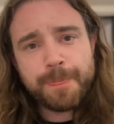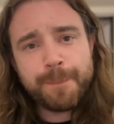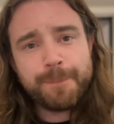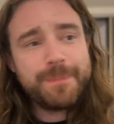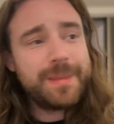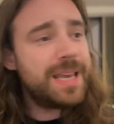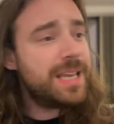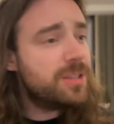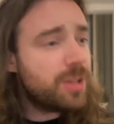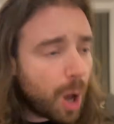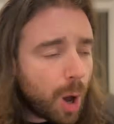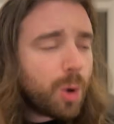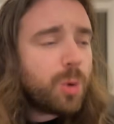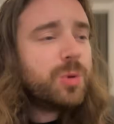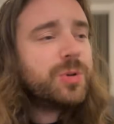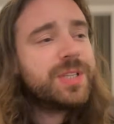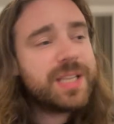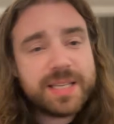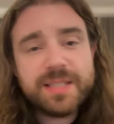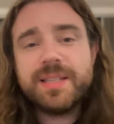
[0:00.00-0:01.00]
He
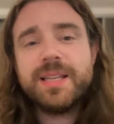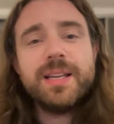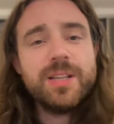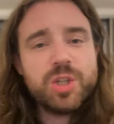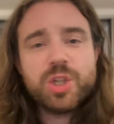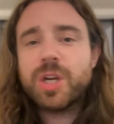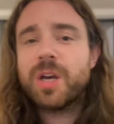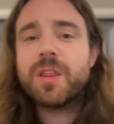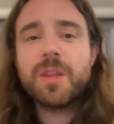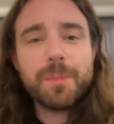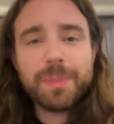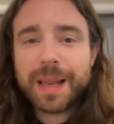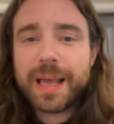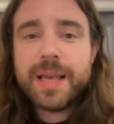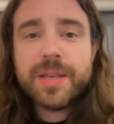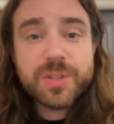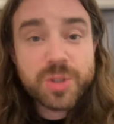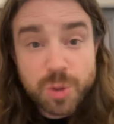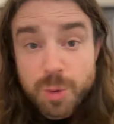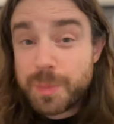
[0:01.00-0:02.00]
knows he's teaching other
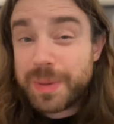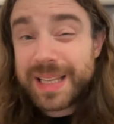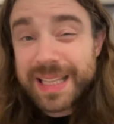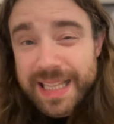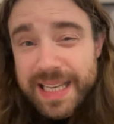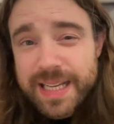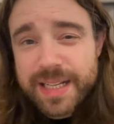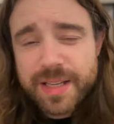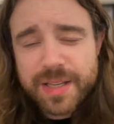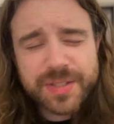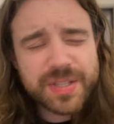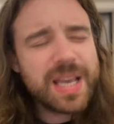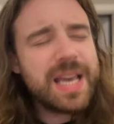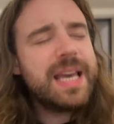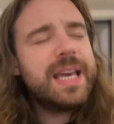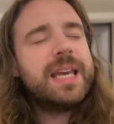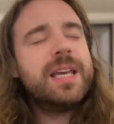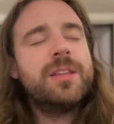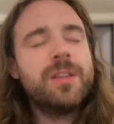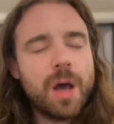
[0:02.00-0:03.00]
players to be leaders.
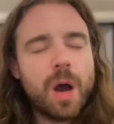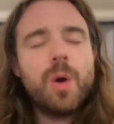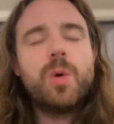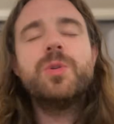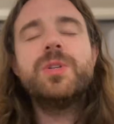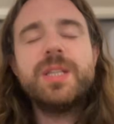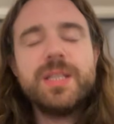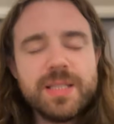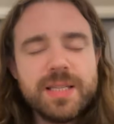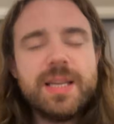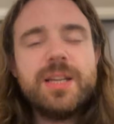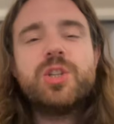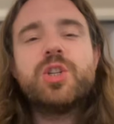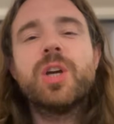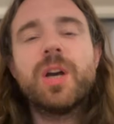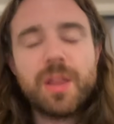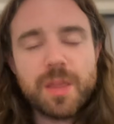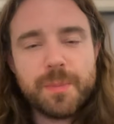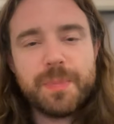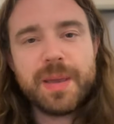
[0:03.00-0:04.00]
He knows he's teaching
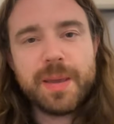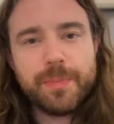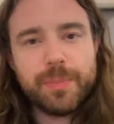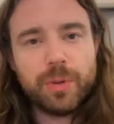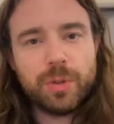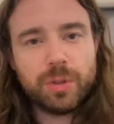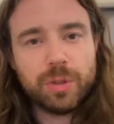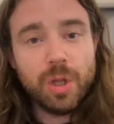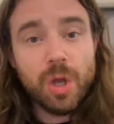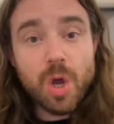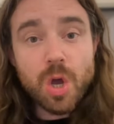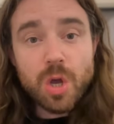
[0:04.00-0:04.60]
other people